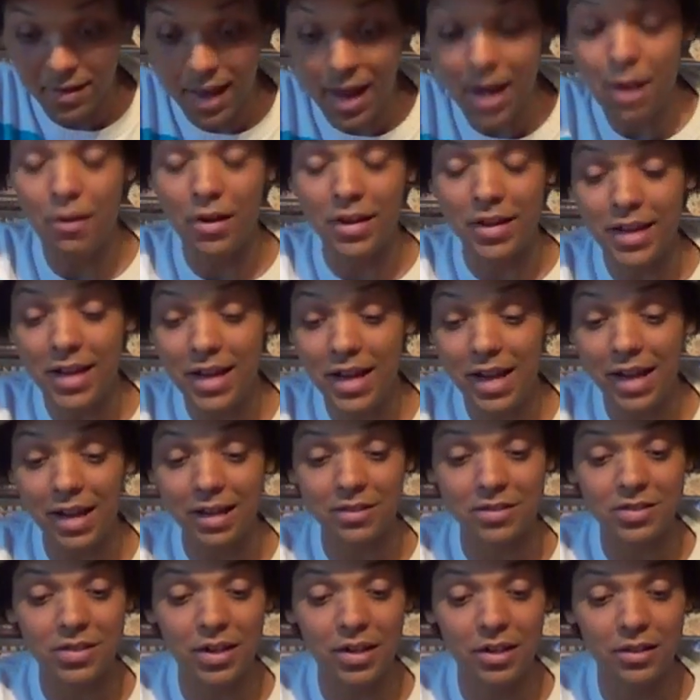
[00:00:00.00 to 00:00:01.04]
Anyway,
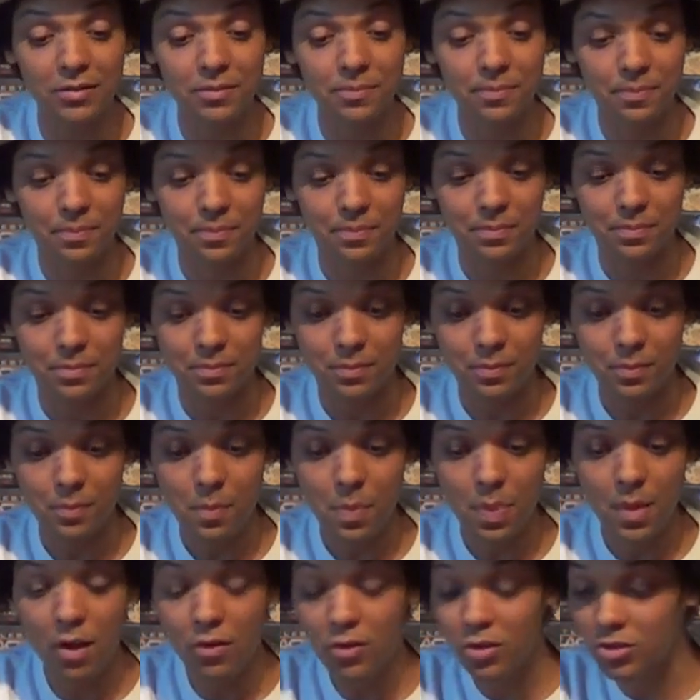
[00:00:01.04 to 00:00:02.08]
yeah, so
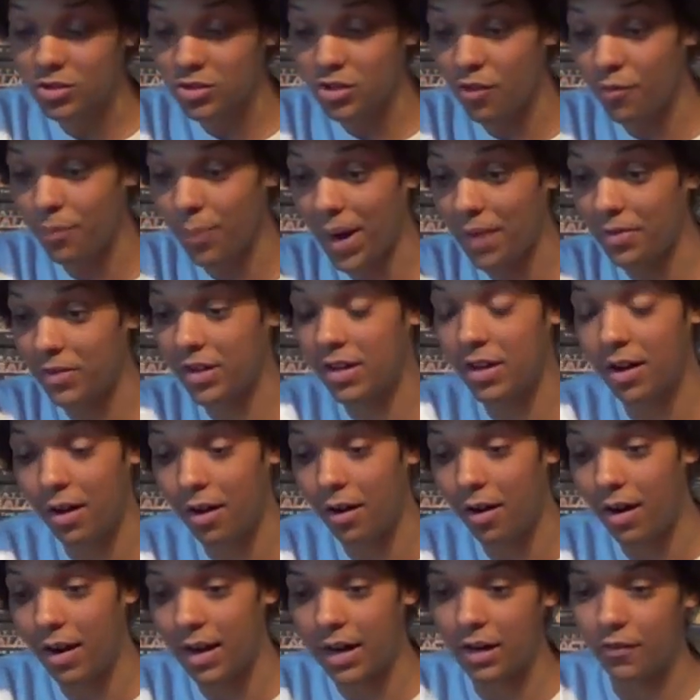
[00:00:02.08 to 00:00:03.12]
I took stuff back the
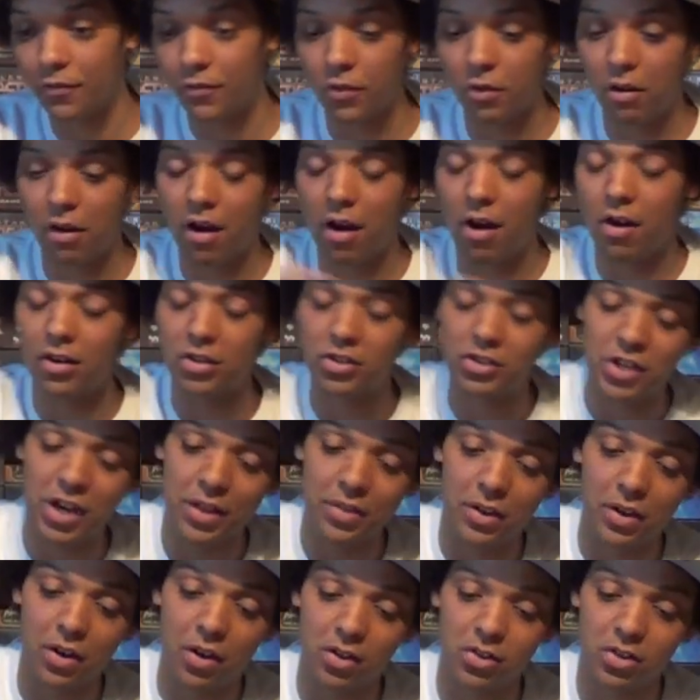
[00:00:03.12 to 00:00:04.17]
car and then I thought, oh, I'll just
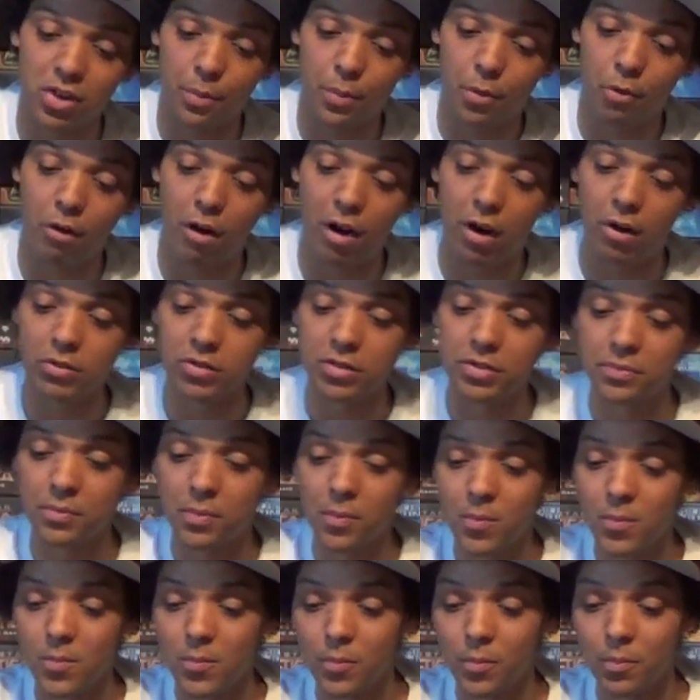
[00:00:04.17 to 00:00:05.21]
check the last couple of hours.
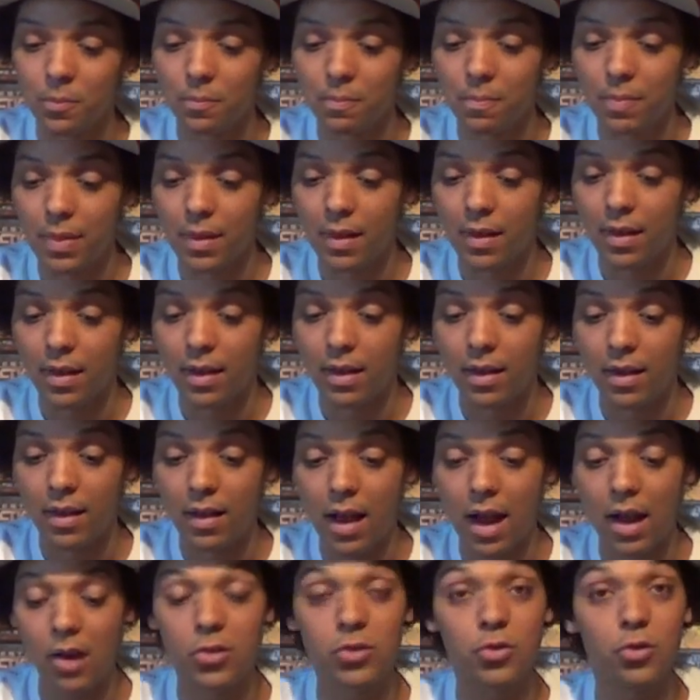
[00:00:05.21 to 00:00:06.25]

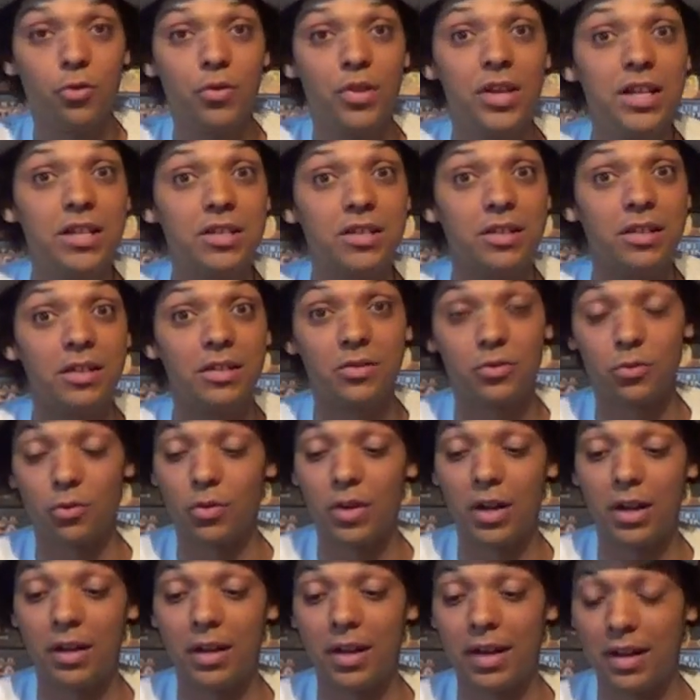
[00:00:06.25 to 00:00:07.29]
And I saw these in the sort
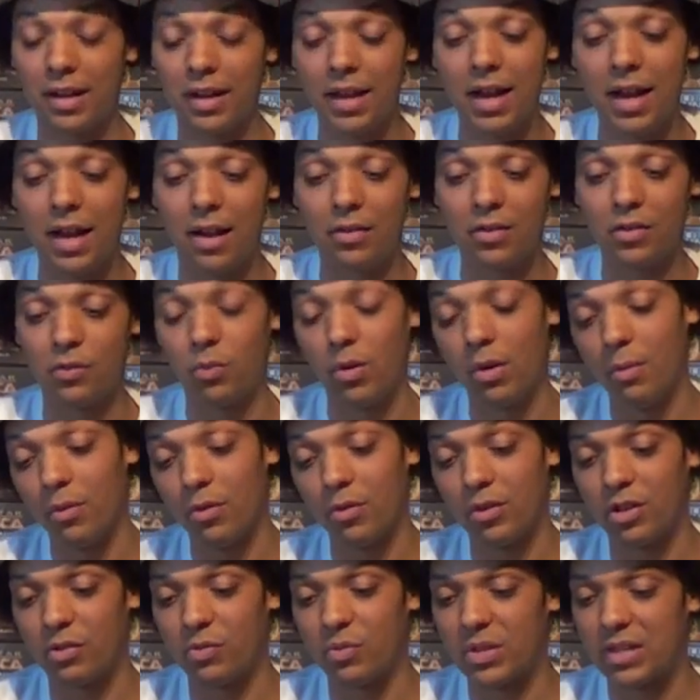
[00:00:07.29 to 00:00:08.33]
of like, uh, yeah, this woman
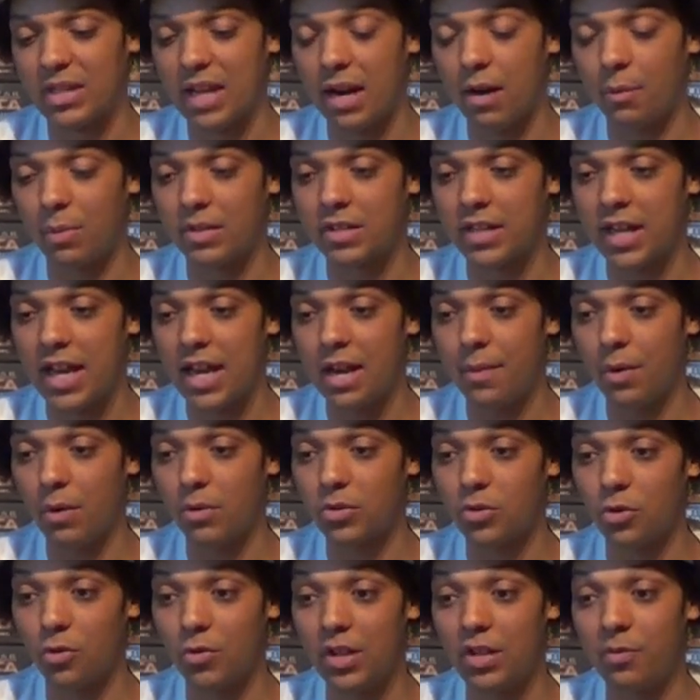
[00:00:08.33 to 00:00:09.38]
was just setting up a
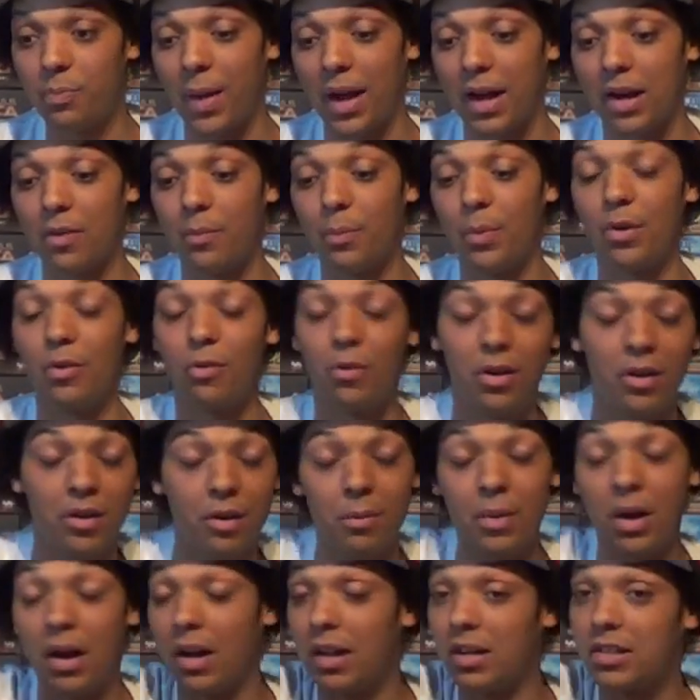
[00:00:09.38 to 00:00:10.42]
table, saw these back in the boot, and
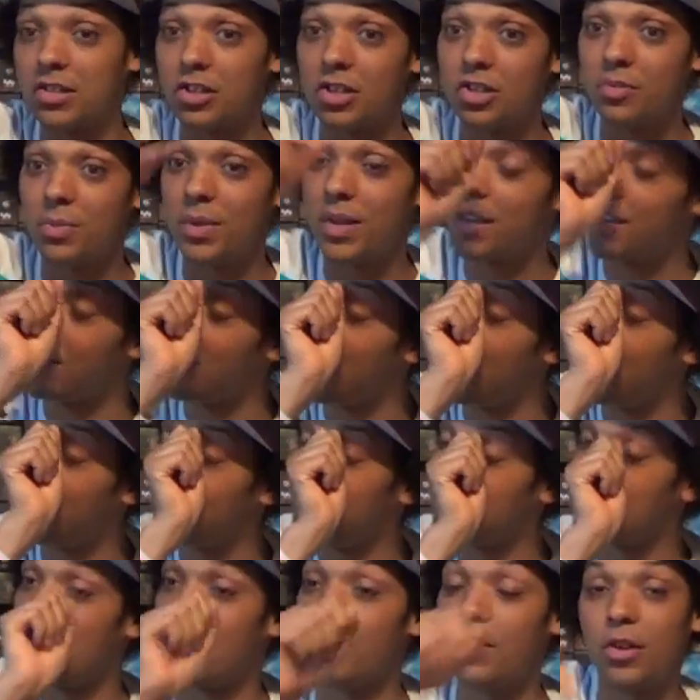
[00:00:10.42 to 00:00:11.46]
I'm like, excuse me, can I
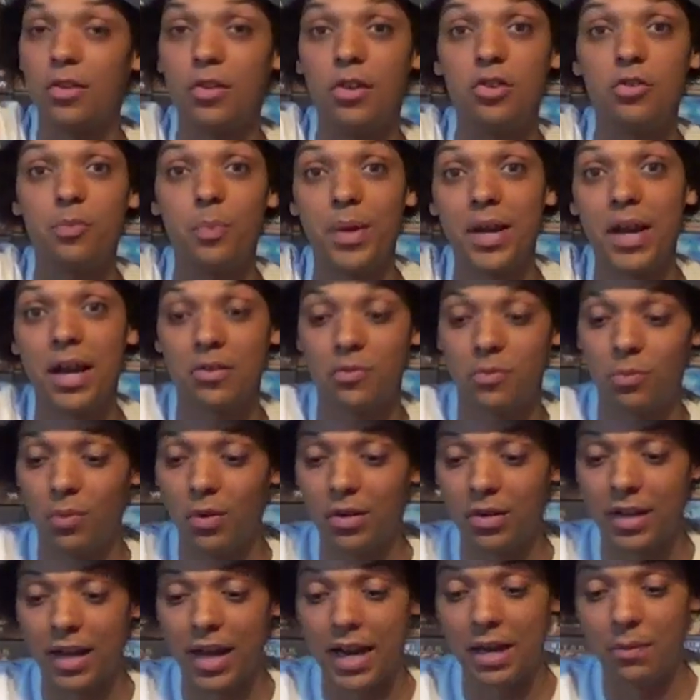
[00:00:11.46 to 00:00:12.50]
just have a look at these
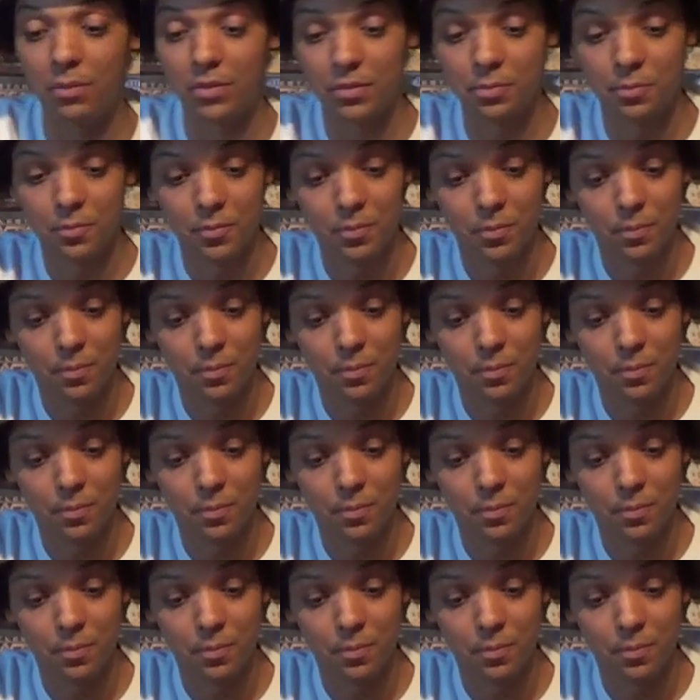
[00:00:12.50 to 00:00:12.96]
PS1 games?